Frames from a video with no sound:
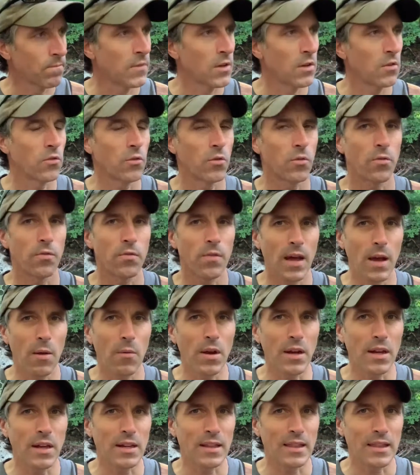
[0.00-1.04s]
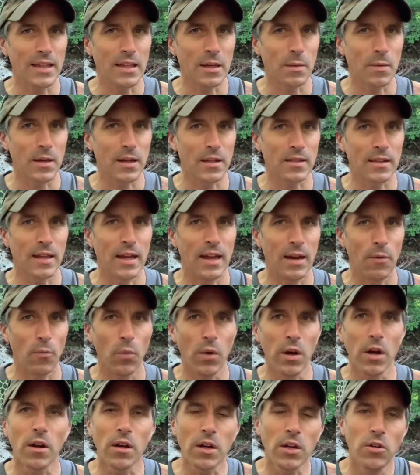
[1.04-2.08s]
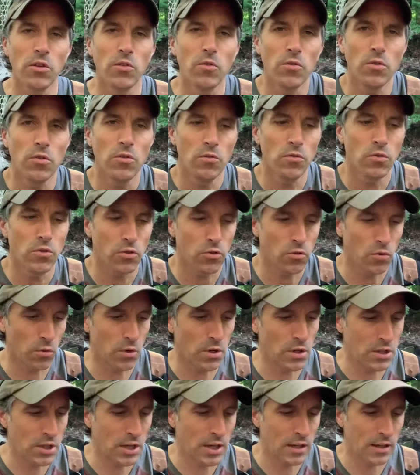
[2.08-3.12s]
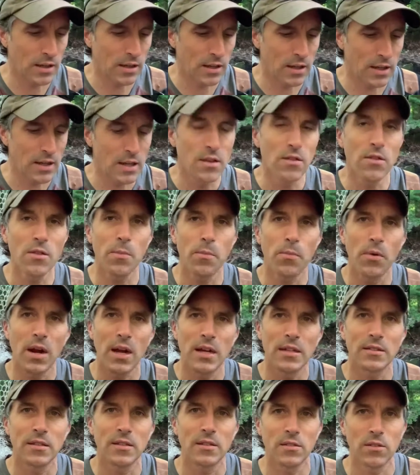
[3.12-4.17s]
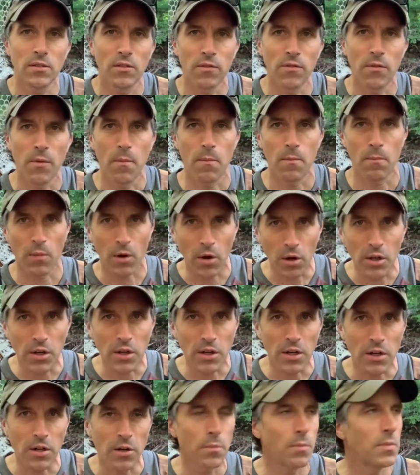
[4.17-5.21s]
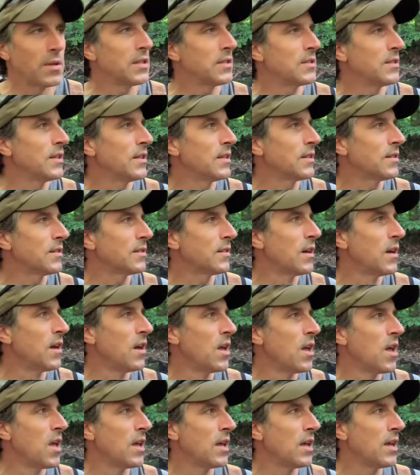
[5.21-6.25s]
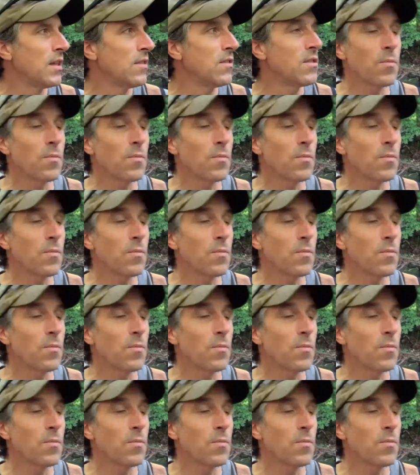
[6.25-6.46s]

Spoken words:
So I want you to think about that. Where can you use storytelling in the process of marketing your business, in the